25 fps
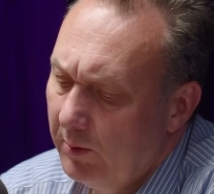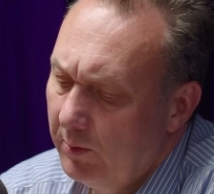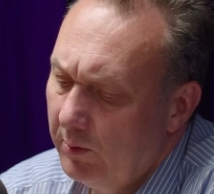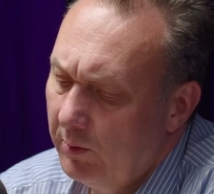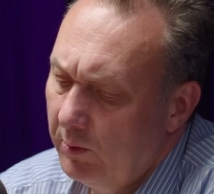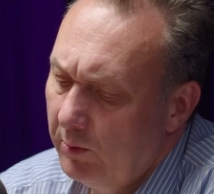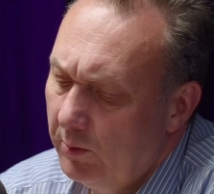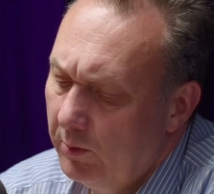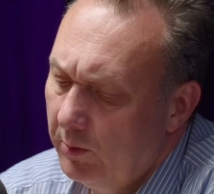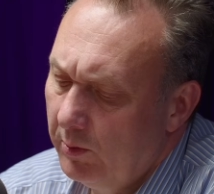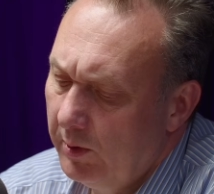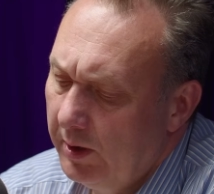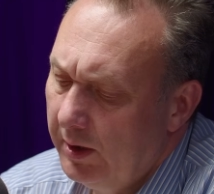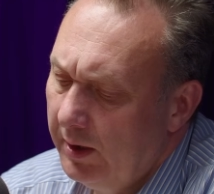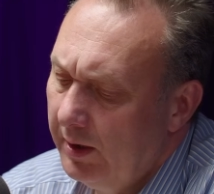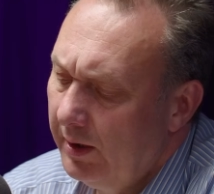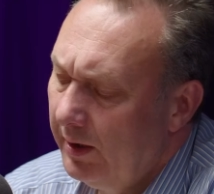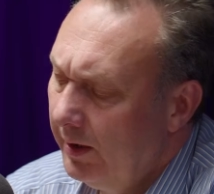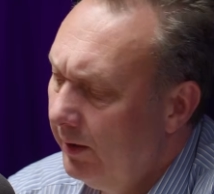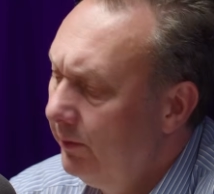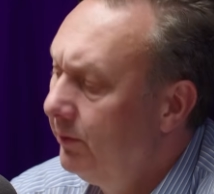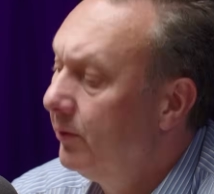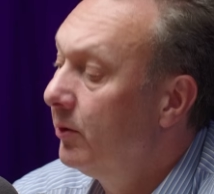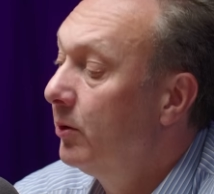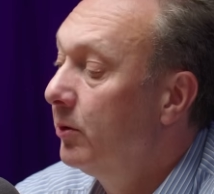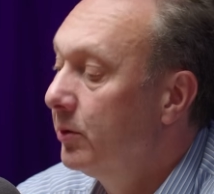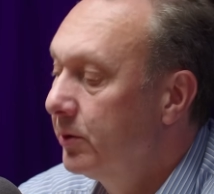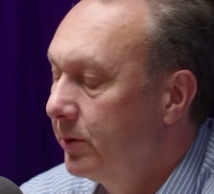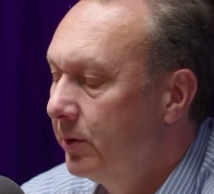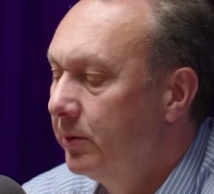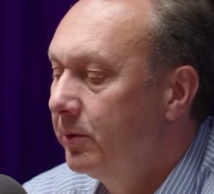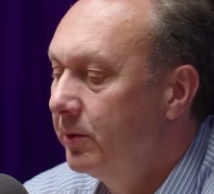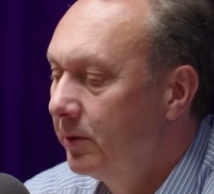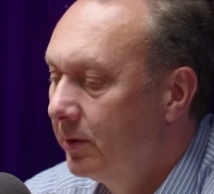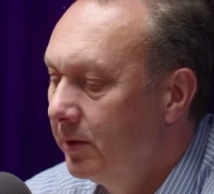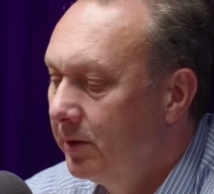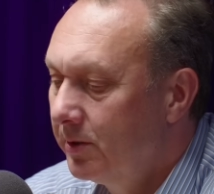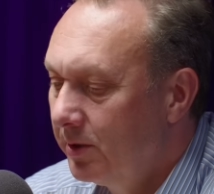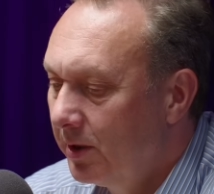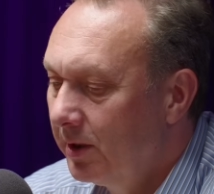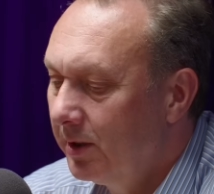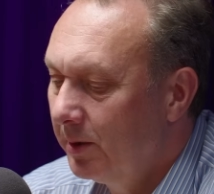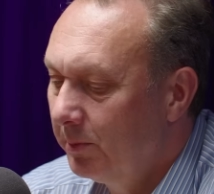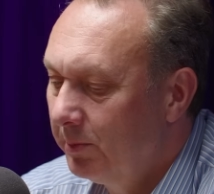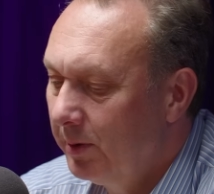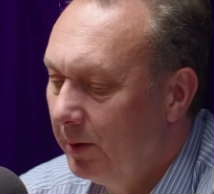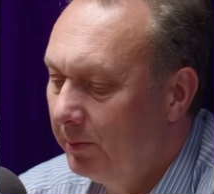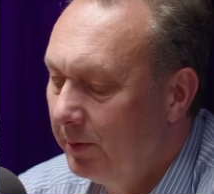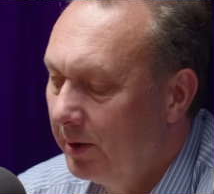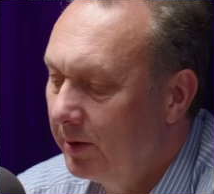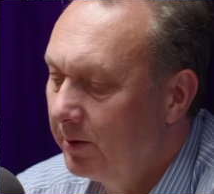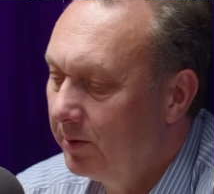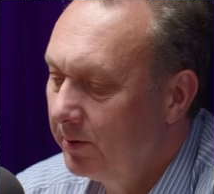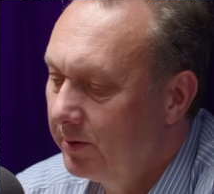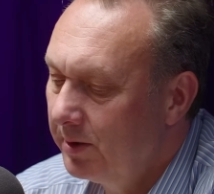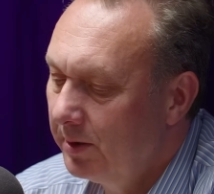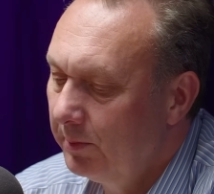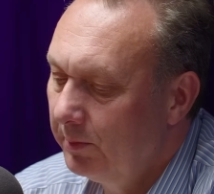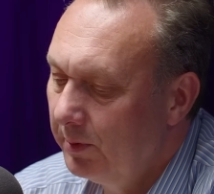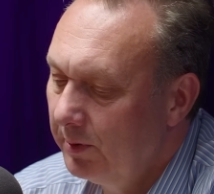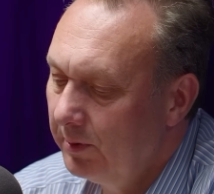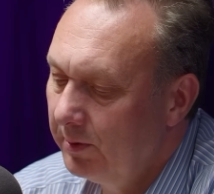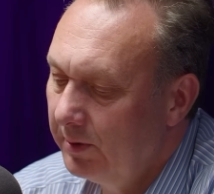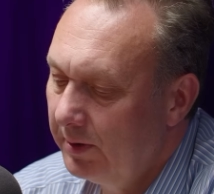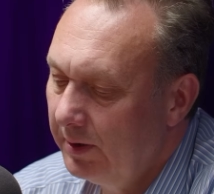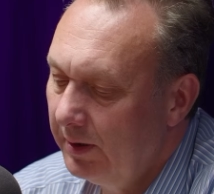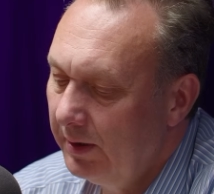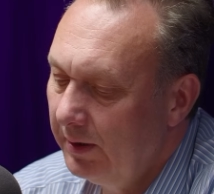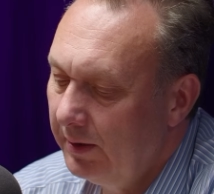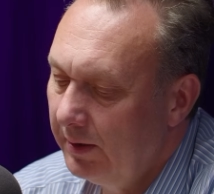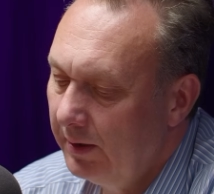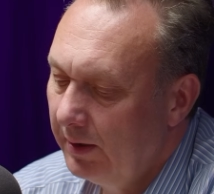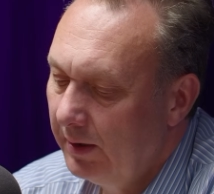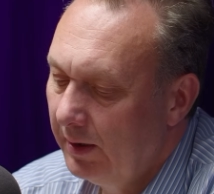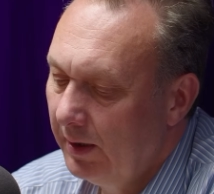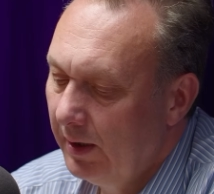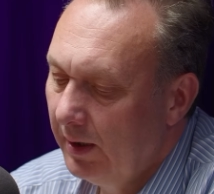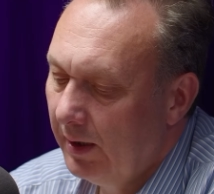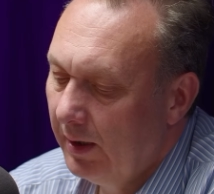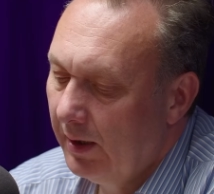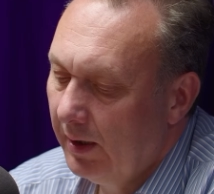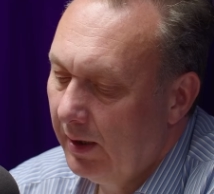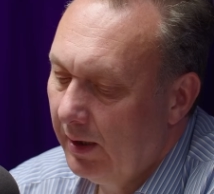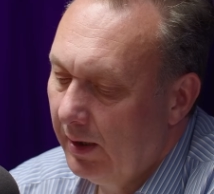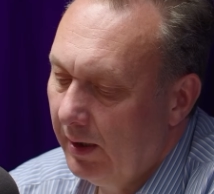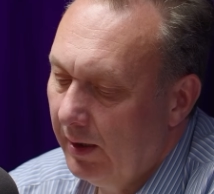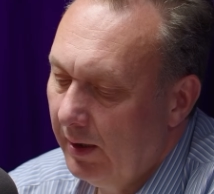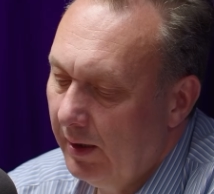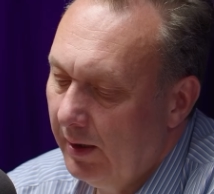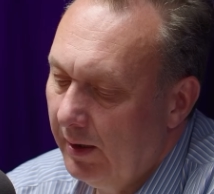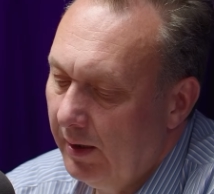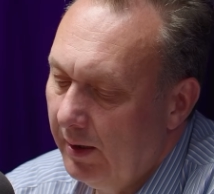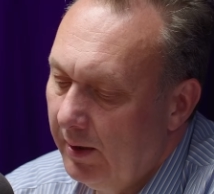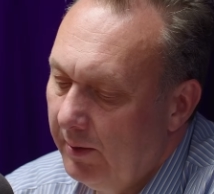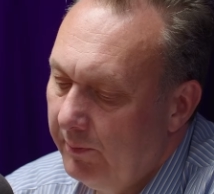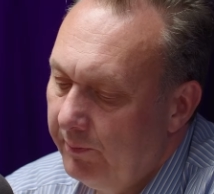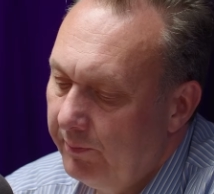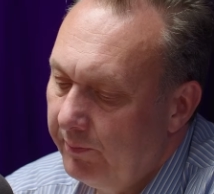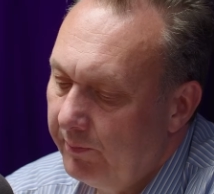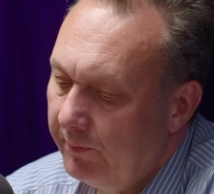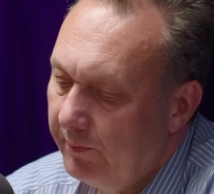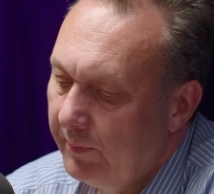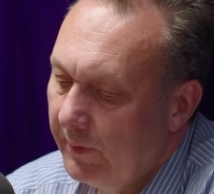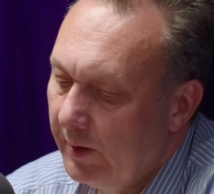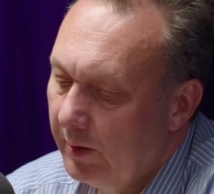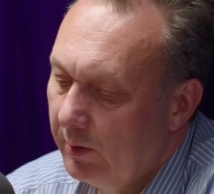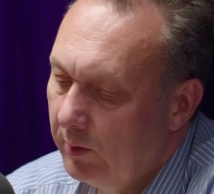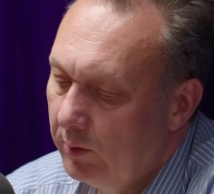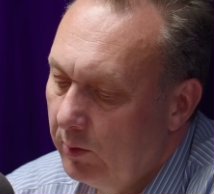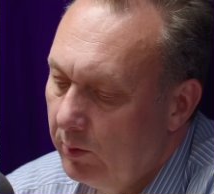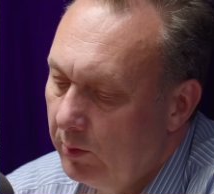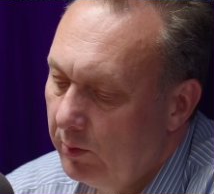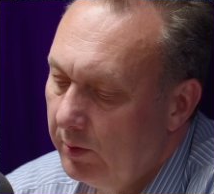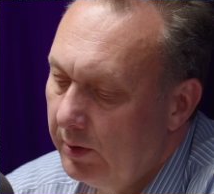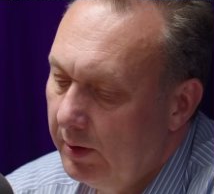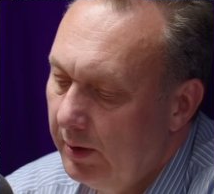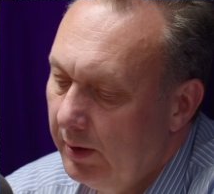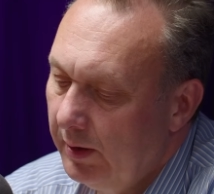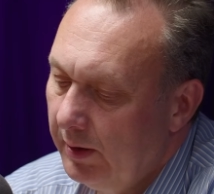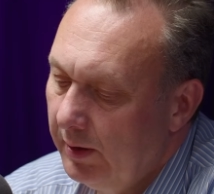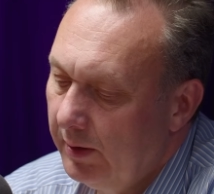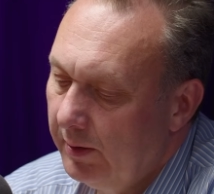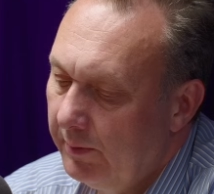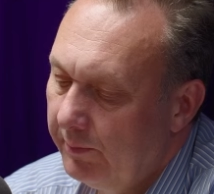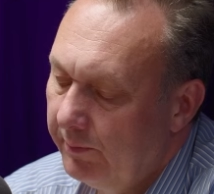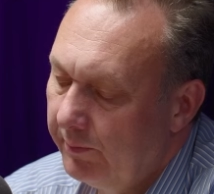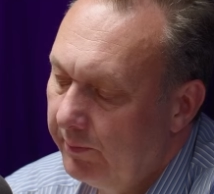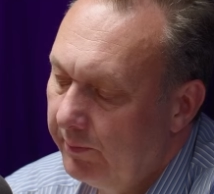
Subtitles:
we have also the Czech Republic contributed to the